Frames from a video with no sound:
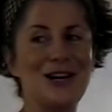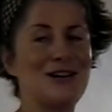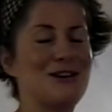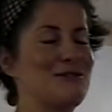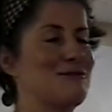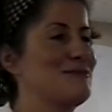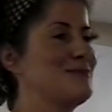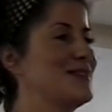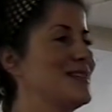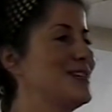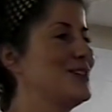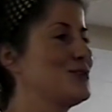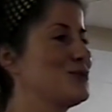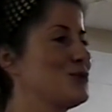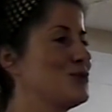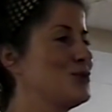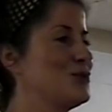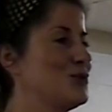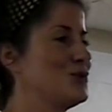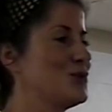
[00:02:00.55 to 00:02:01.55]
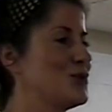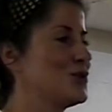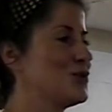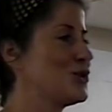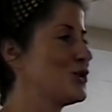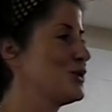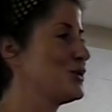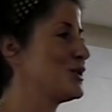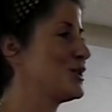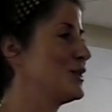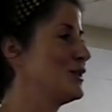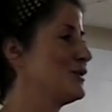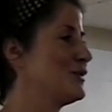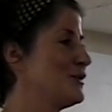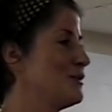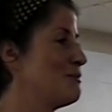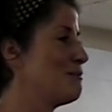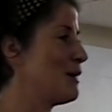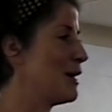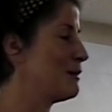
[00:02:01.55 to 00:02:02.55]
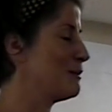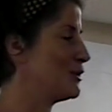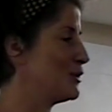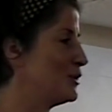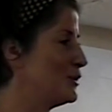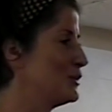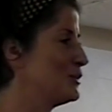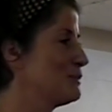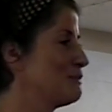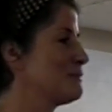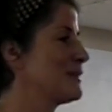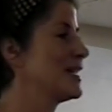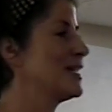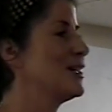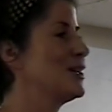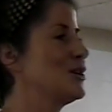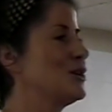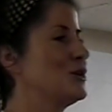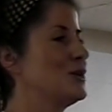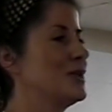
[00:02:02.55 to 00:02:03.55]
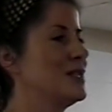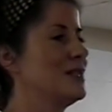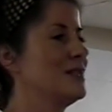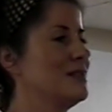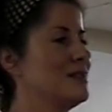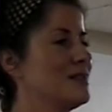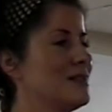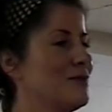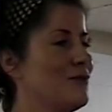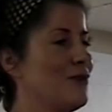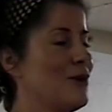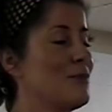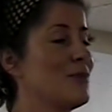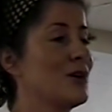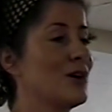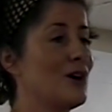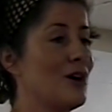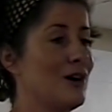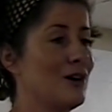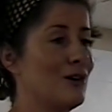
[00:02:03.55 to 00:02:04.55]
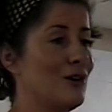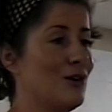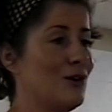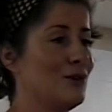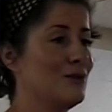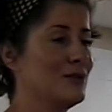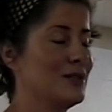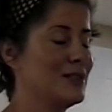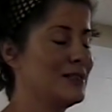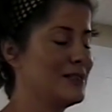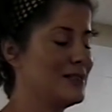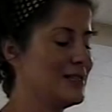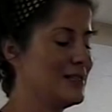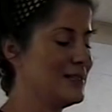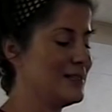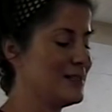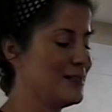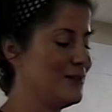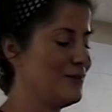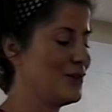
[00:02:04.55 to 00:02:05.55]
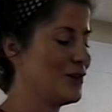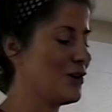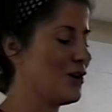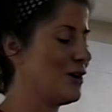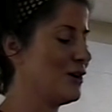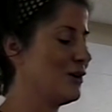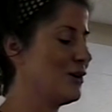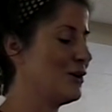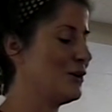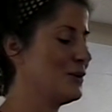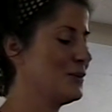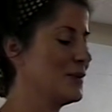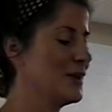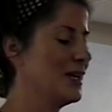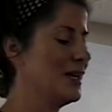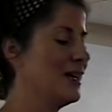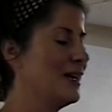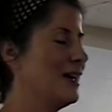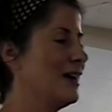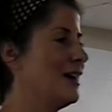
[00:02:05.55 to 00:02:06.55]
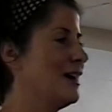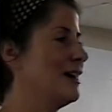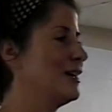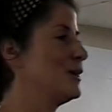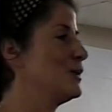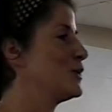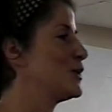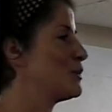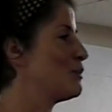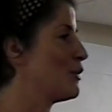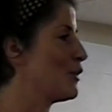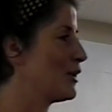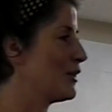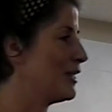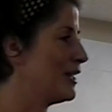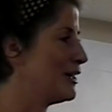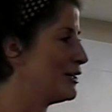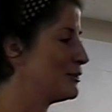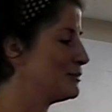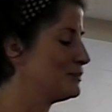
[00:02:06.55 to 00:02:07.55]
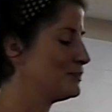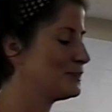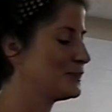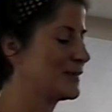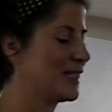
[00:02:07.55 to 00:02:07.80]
I'm going to introduce Joseph Mbangu, who is from the Congo, a citizen of the Congo. He was born there.